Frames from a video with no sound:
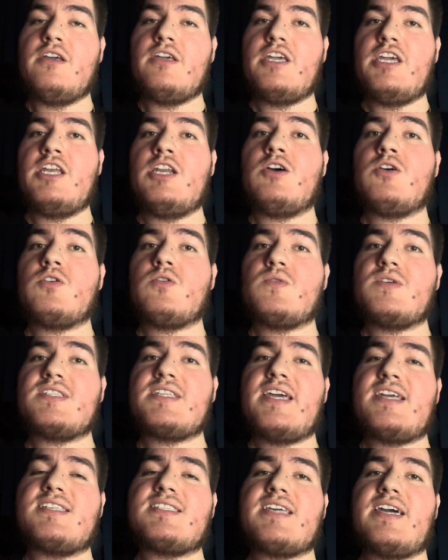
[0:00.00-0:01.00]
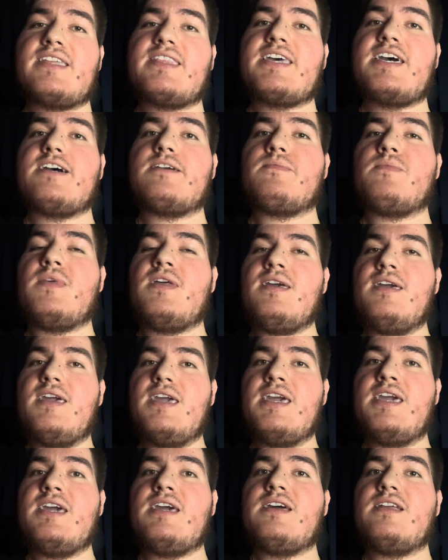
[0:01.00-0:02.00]
There was days like that.
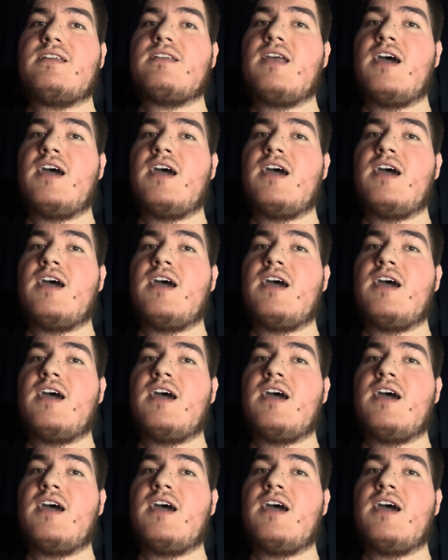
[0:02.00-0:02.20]
And